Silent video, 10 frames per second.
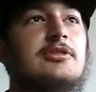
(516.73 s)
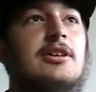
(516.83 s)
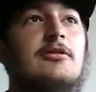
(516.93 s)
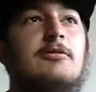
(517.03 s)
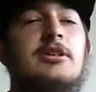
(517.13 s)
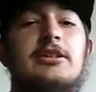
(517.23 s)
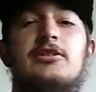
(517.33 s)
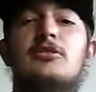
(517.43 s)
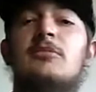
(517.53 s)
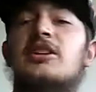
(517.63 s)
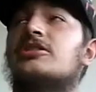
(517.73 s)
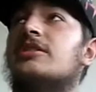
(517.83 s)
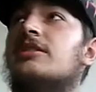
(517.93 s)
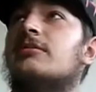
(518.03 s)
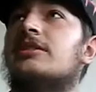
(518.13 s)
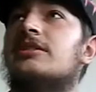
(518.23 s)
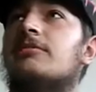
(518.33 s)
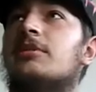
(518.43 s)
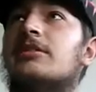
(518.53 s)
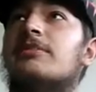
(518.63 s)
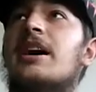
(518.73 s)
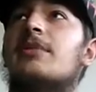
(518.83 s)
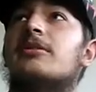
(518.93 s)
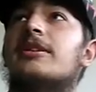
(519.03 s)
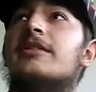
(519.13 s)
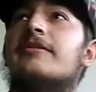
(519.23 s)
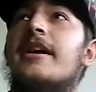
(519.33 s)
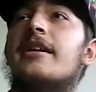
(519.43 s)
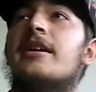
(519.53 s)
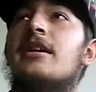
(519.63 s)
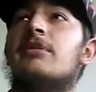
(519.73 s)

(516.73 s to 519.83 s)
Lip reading: really too much dealing with the Bible or any of that.